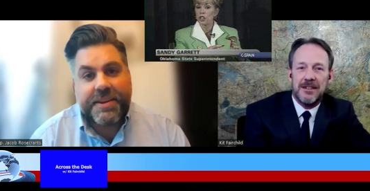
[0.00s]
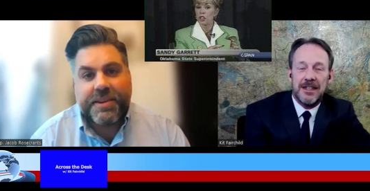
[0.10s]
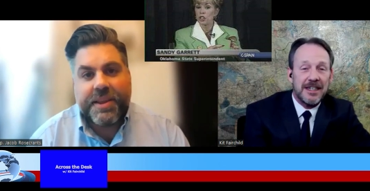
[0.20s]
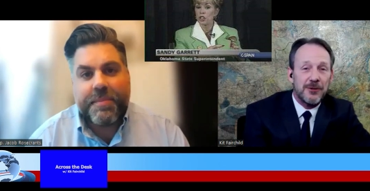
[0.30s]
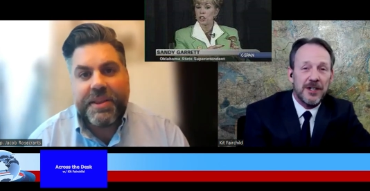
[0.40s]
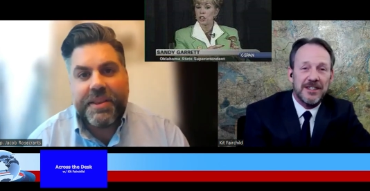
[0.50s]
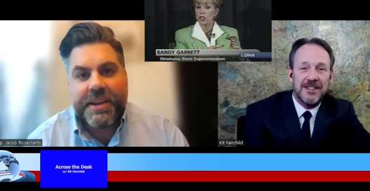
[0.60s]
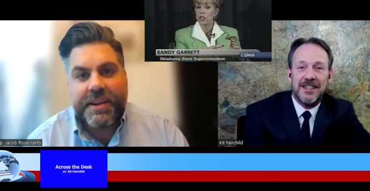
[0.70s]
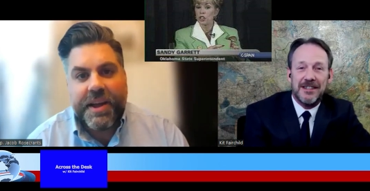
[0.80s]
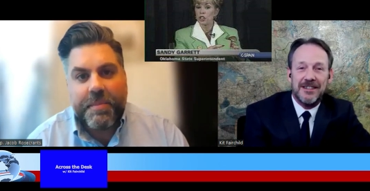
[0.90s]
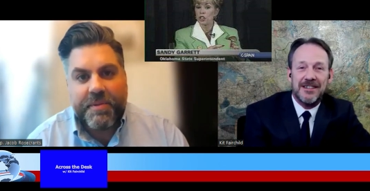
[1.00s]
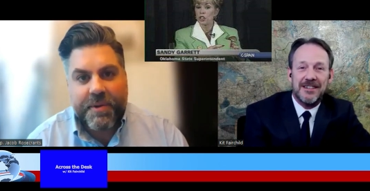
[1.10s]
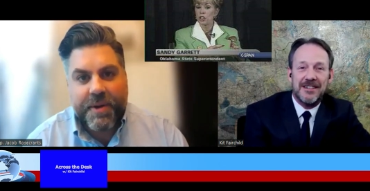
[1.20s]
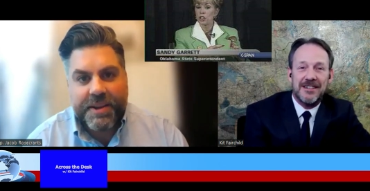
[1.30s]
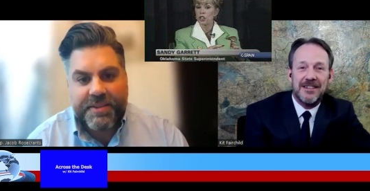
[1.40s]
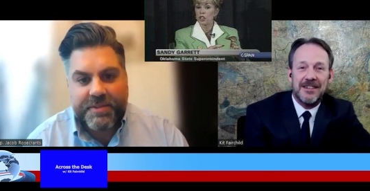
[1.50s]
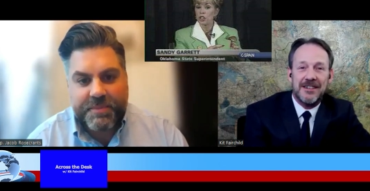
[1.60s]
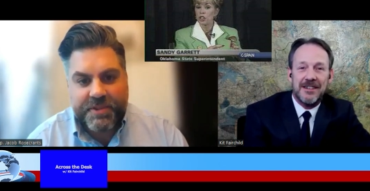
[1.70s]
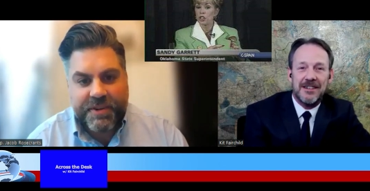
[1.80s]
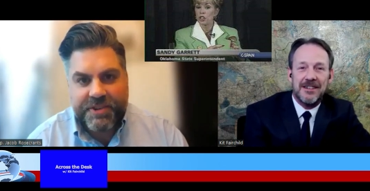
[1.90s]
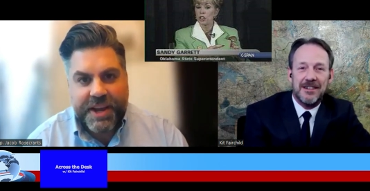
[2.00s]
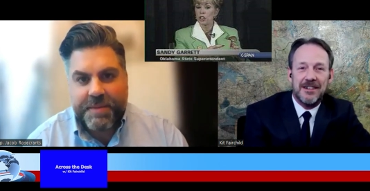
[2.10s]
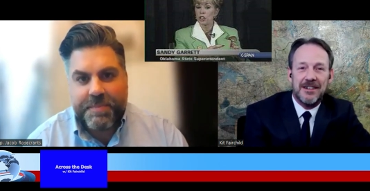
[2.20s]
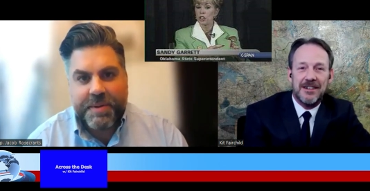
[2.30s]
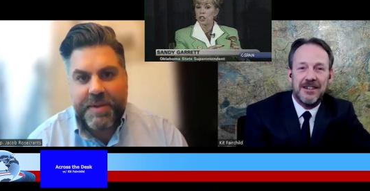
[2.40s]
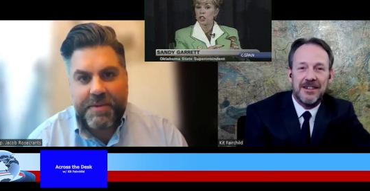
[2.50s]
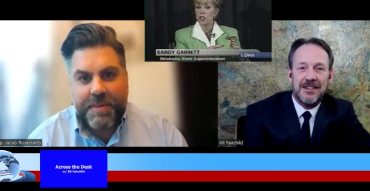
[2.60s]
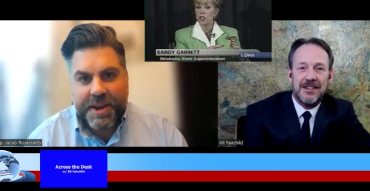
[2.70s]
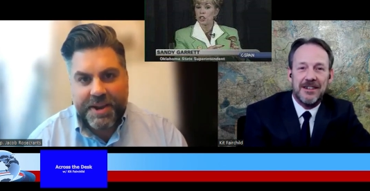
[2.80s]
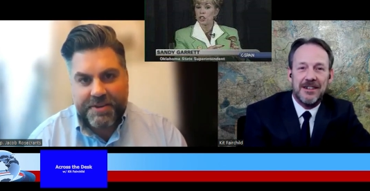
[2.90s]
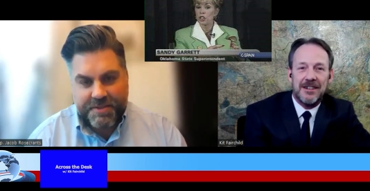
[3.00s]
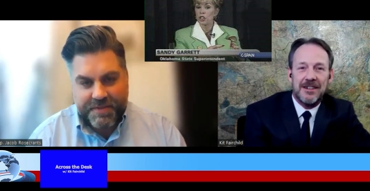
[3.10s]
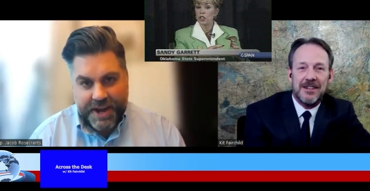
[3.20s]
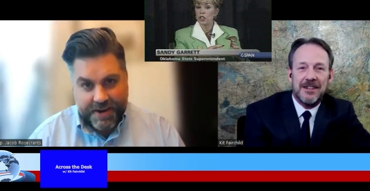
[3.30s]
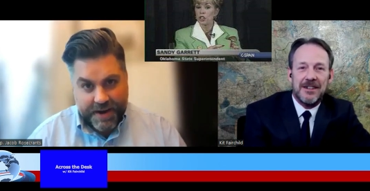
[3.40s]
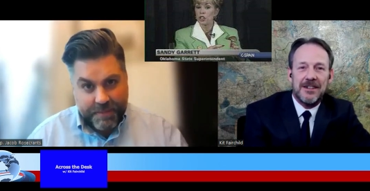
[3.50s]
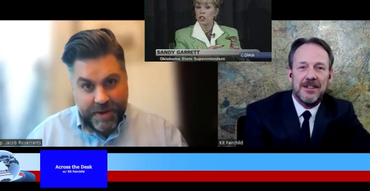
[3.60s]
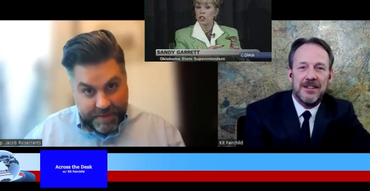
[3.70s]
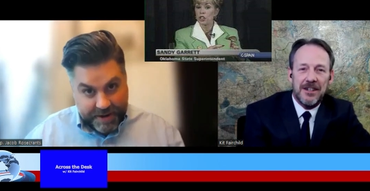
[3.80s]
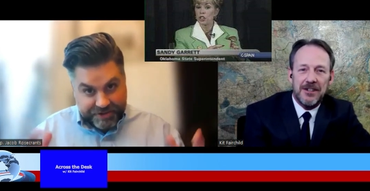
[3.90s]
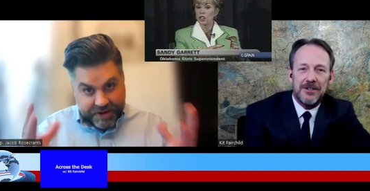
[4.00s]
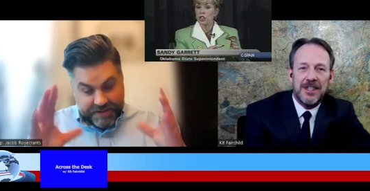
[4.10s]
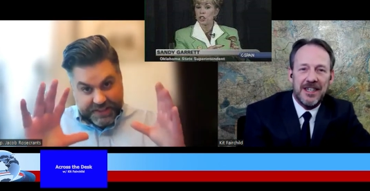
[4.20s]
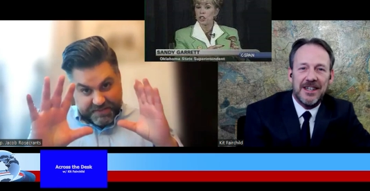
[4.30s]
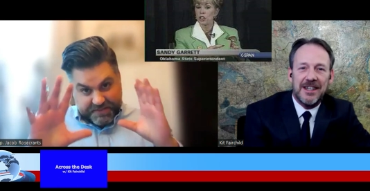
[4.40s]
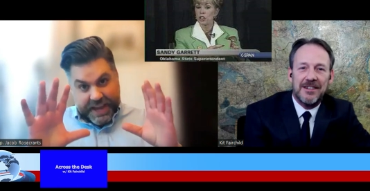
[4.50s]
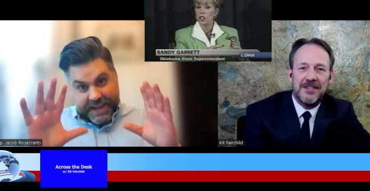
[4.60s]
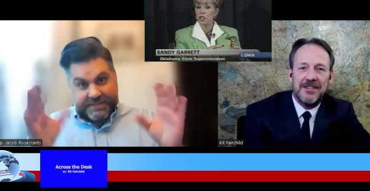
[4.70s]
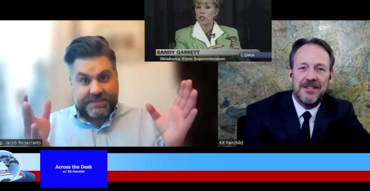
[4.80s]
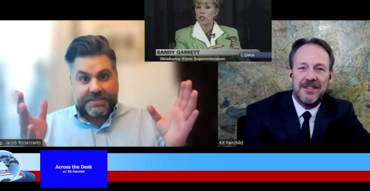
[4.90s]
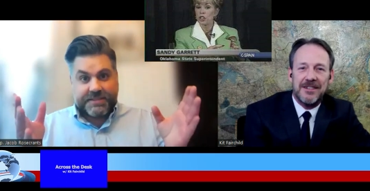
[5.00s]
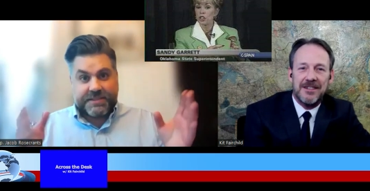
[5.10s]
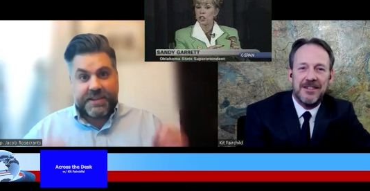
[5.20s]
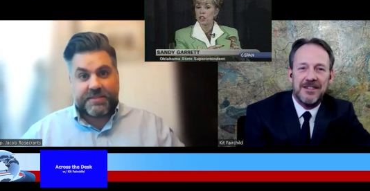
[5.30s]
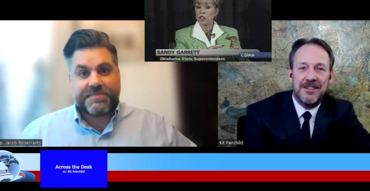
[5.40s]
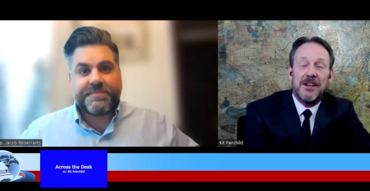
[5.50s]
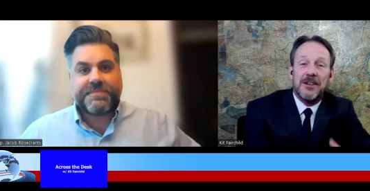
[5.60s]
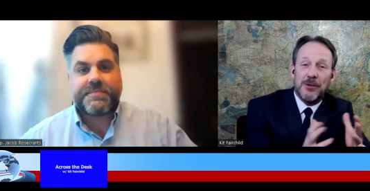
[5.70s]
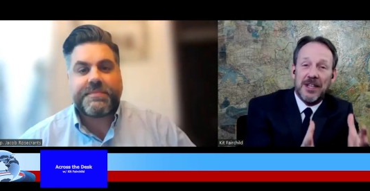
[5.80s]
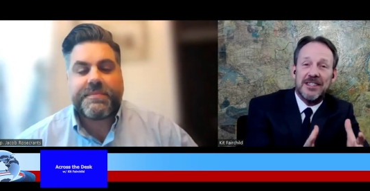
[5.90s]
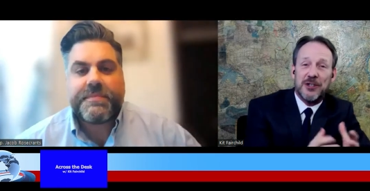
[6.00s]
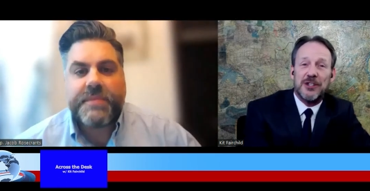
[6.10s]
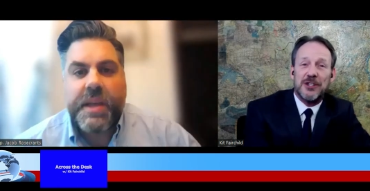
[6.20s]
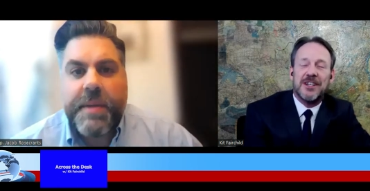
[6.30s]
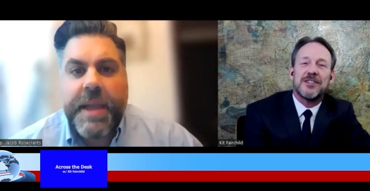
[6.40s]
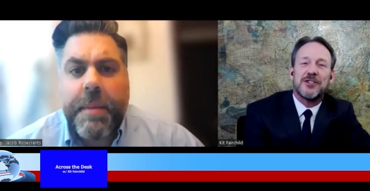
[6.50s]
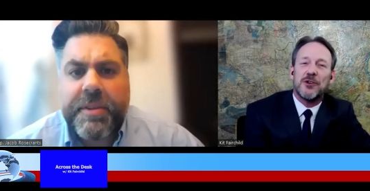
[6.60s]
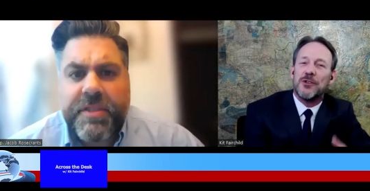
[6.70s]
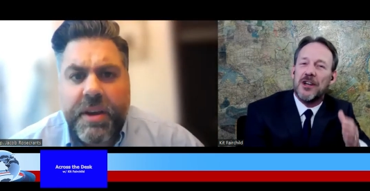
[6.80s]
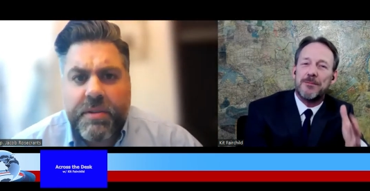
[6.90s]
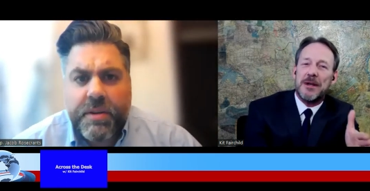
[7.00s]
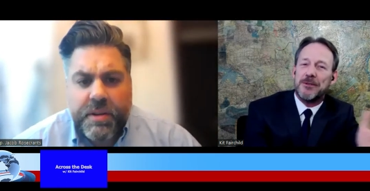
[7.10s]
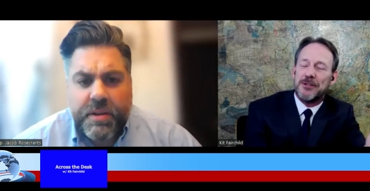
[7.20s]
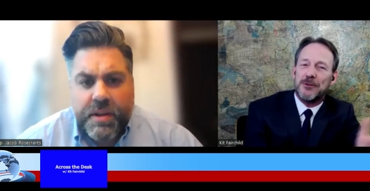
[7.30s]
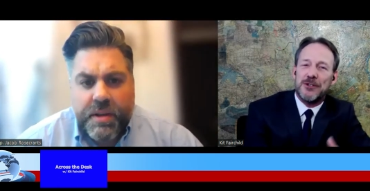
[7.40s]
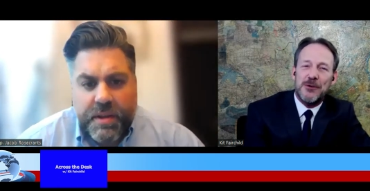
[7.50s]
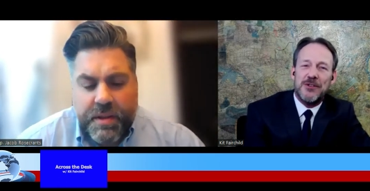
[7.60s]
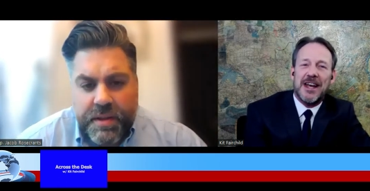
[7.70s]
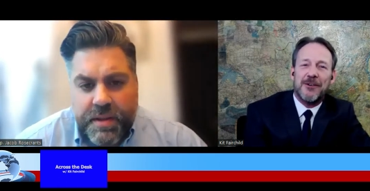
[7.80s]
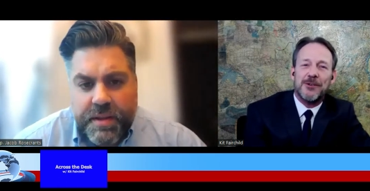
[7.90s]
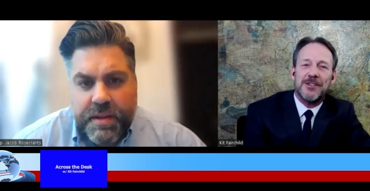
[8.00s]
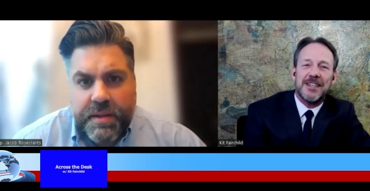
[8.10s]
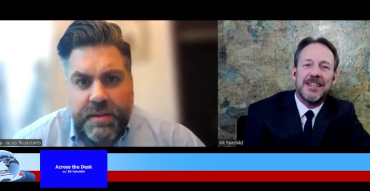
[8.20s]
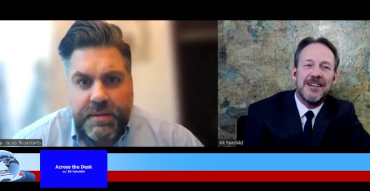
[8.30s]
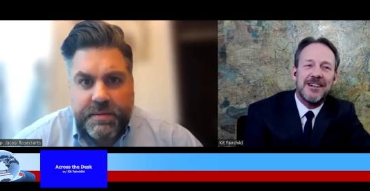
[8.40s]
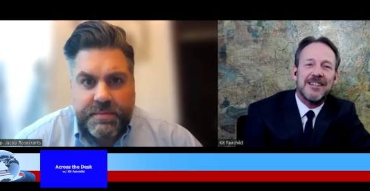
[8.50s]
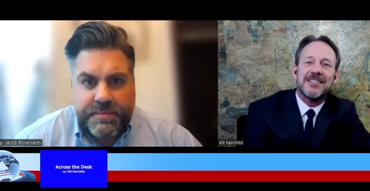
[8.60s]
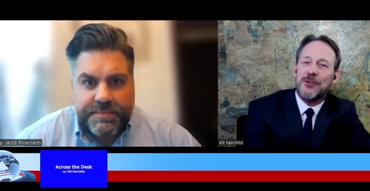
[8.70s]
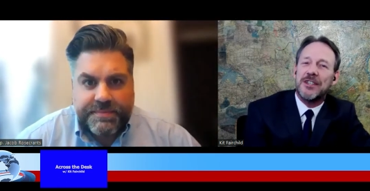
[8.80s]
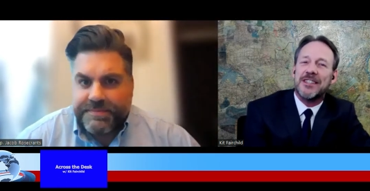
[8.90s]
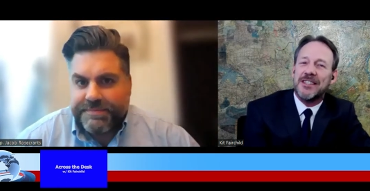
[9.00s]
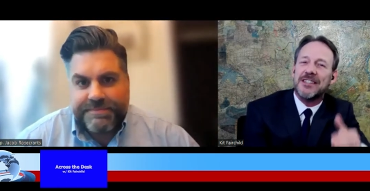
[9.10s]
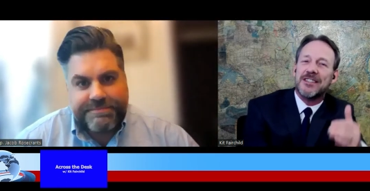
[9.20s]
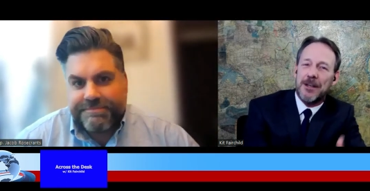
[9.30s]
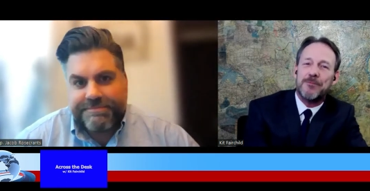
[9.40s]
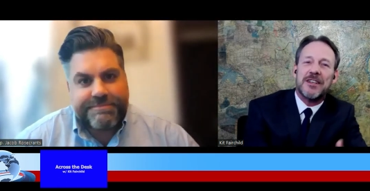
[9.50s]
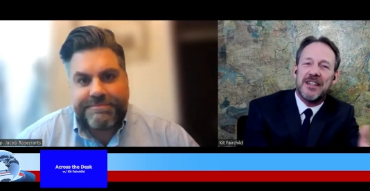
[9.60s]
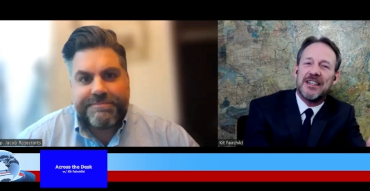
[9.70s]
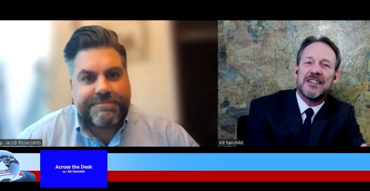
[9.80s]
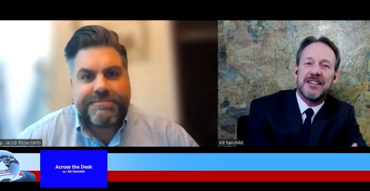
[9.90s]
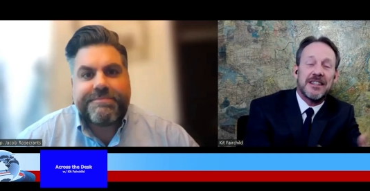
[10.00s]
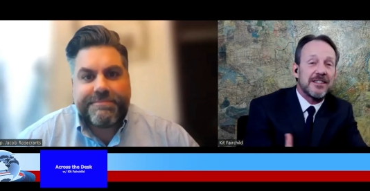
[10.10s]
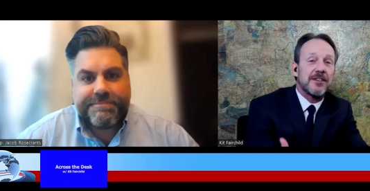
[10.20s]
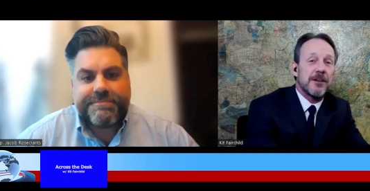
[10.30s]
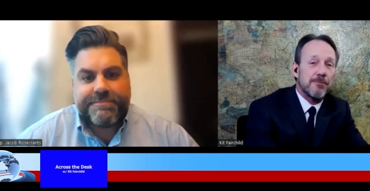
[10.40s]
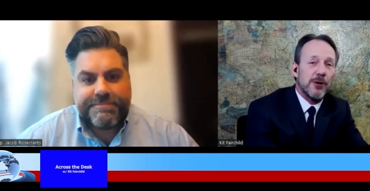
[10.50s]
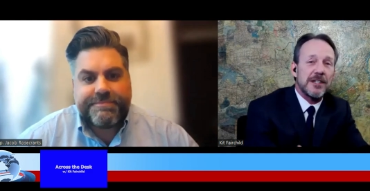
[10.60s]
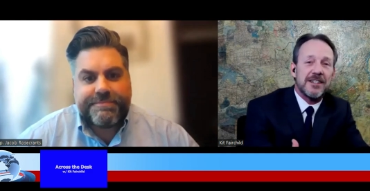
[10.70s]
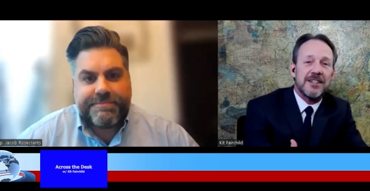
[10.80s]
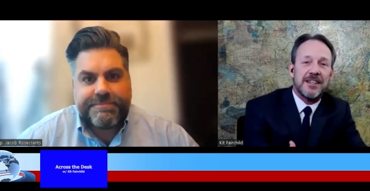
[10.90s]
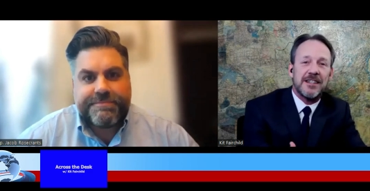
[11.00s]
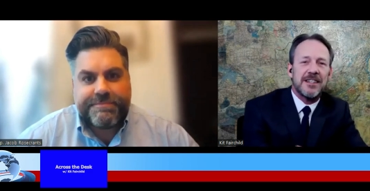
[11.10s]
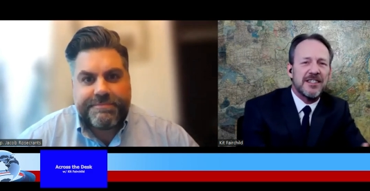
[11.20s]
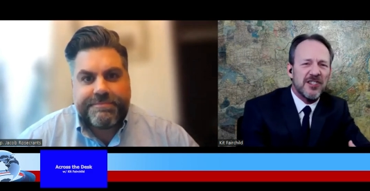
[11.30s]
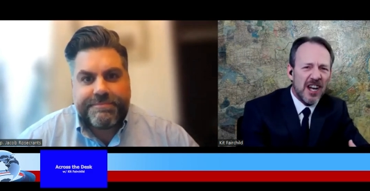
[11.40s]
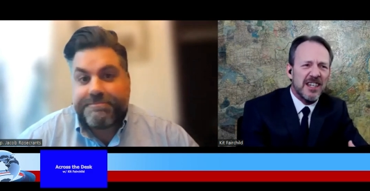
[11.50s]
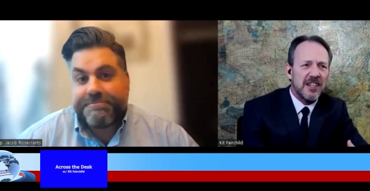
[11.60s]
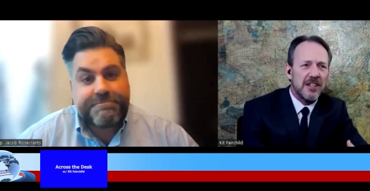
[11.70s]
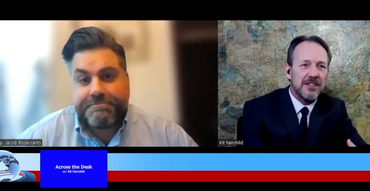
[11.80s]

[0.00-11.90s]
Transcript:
Speaker 1: to do a little Garrett. bit of looking on it before I just t- tried to put everybody under the fire. I want to make sure oh, I got yeah. the facts. So
Speaker 2: well, that's good because yeah, you know so, a lot of people don't know that really, huh? So this isn't something that isn't unprecedented. It's not